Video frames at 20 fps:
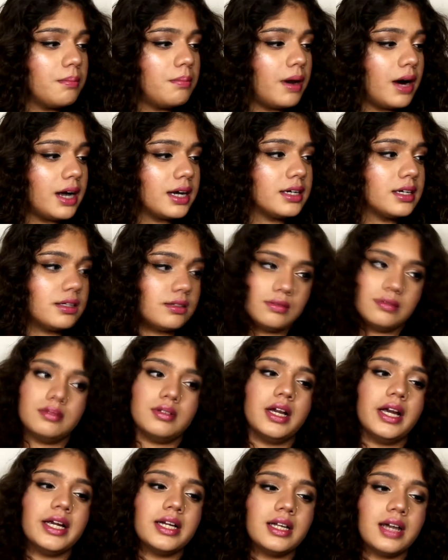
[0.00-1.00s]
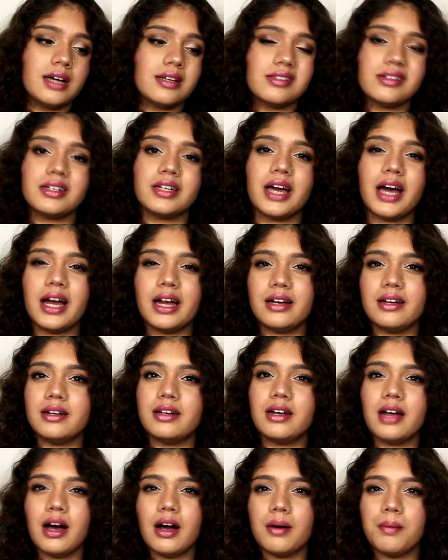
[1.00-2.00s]
but it doesn't.
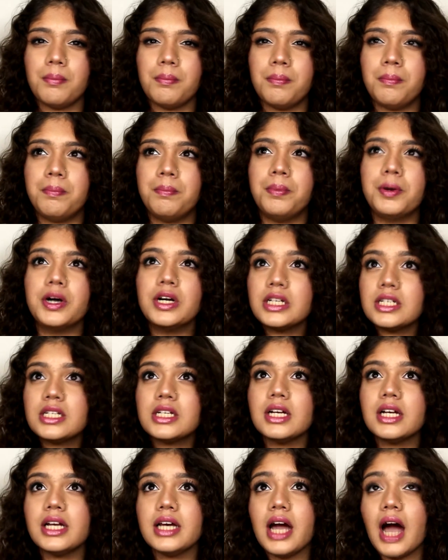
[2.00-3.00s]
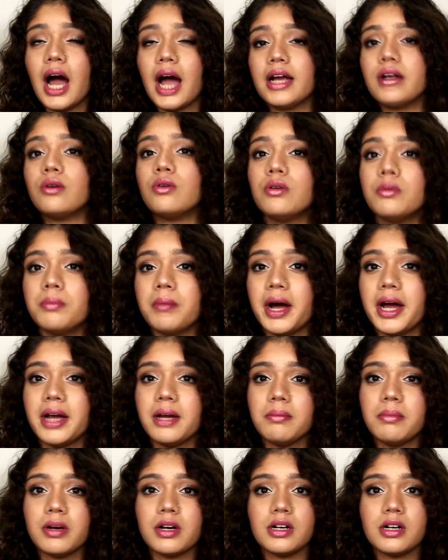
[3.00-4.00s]
And personally I don't mind,